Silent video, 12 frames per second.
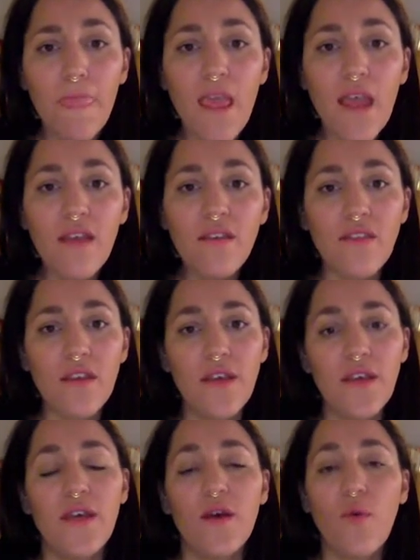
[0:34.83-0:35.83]
is
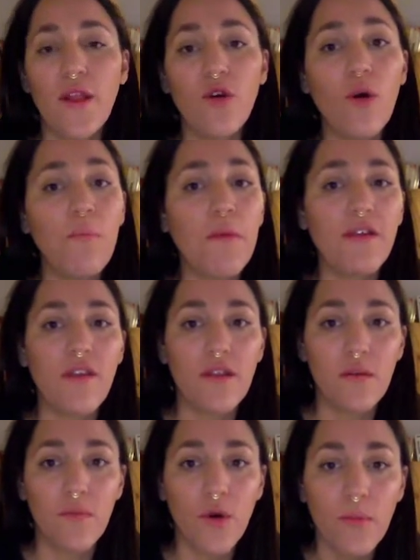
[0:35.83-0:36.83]
quite complex at the
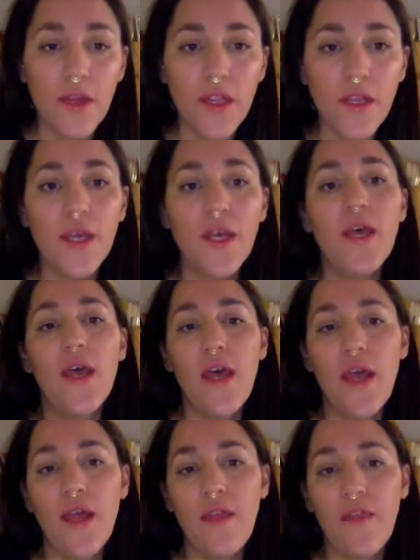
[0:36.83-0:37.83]
moment.
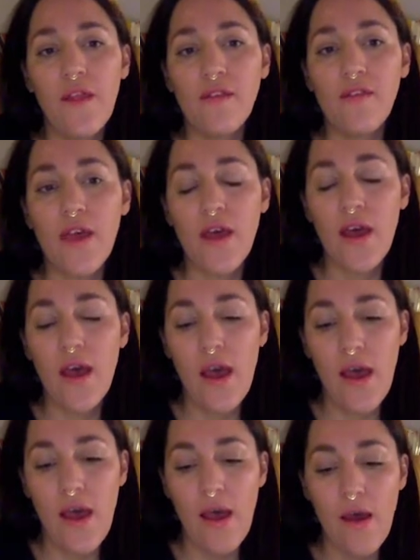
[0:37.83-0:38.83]
There is
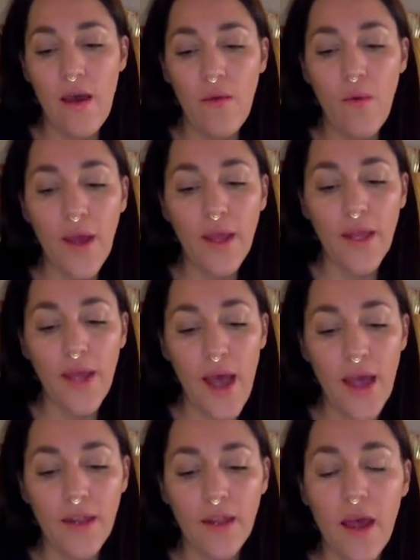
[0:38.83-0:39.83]
a quite
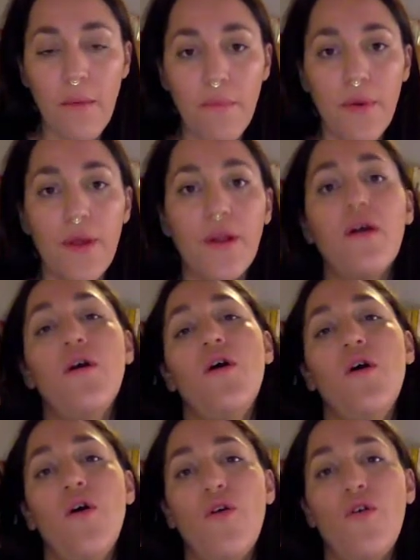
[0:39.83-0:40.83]
high number
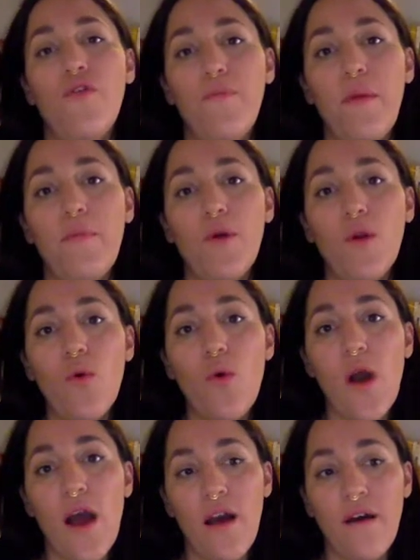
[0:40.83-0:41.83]
of people who
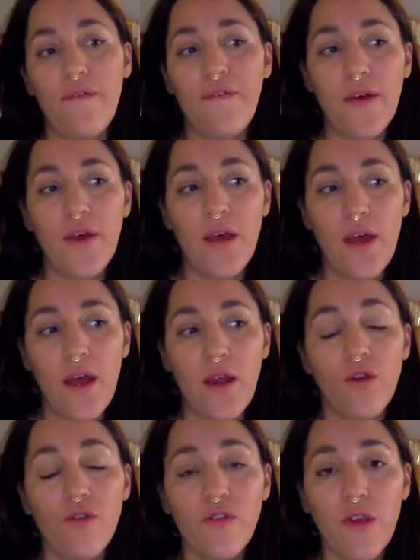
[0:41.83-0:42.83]
have
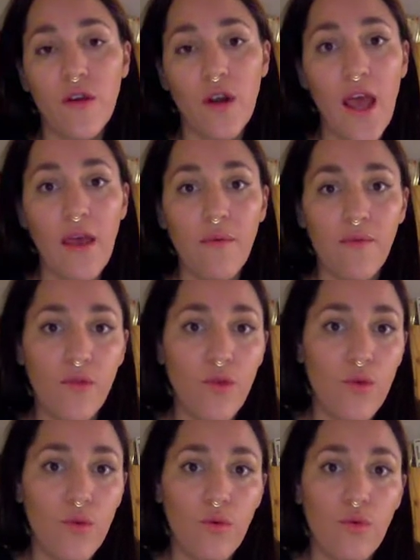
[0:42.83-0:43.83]
lost their lives
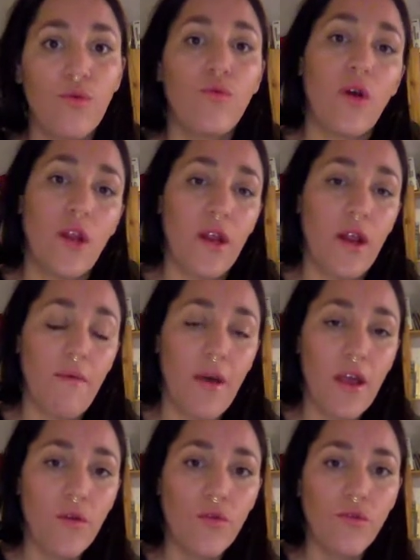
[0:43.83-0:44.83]
due to
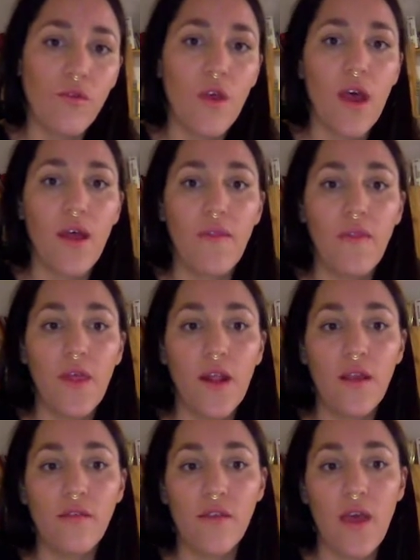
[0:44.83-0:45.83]
coronavirus, and there
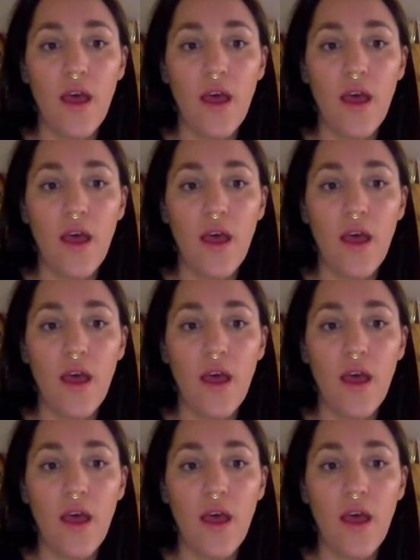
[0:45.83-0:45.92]
is